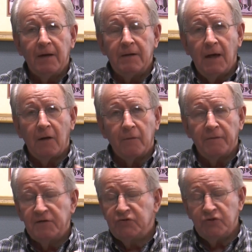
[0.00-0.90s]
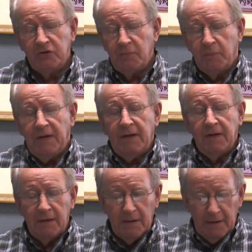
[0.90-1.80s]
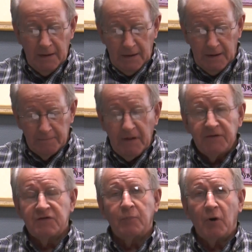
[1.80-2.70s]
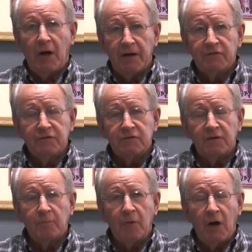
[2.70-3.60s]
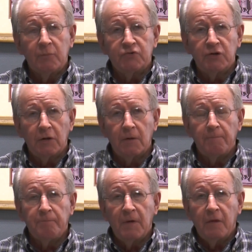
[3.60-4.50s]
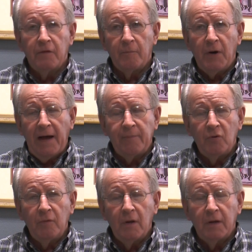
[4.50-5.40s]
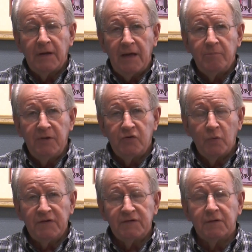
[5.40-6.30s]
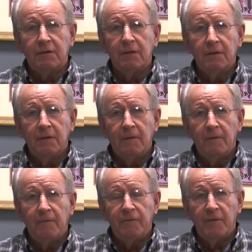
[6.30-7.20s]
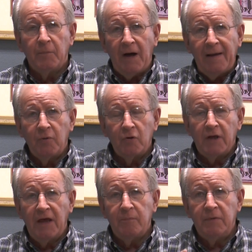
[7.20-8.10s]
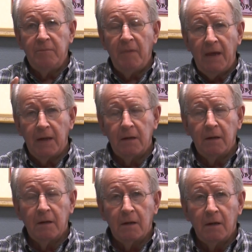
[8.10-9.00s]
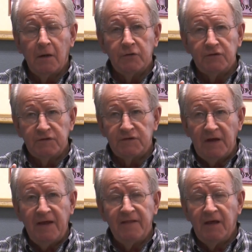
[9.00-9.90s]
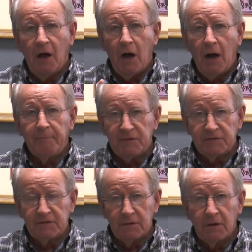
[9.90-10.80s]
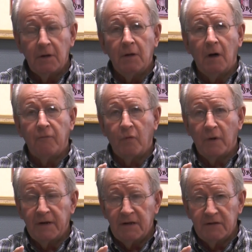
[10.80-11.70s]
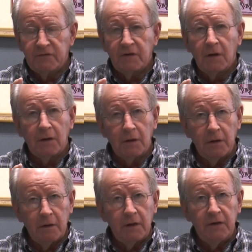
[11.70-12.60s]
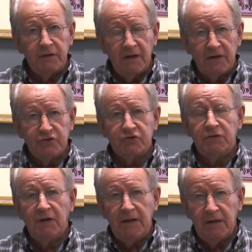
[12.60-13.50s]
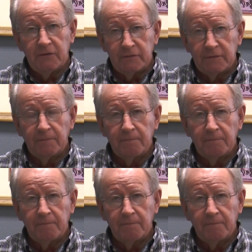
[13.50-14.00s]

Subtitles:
Now, this shouldn't be a surprise, some bombshell. The Bible can be twisted. The Bible can be made to say the opposite of what its clear intention is.